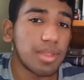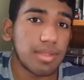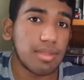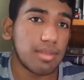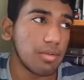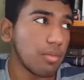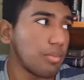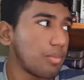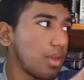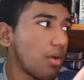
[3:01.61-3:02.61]
with
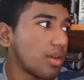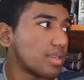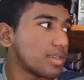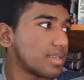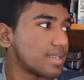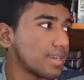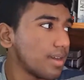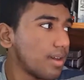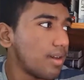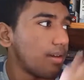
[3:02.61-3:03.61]
the author's
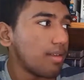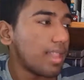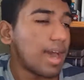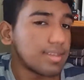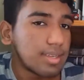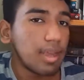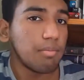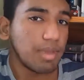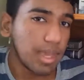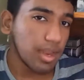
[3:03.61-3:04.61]
last
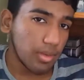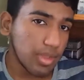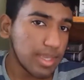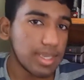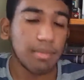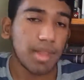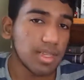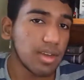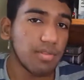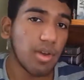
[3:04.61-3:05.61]
name beginning with the same
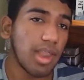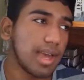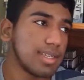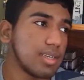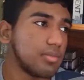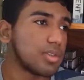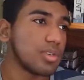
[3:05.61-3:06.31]
letter of your last name.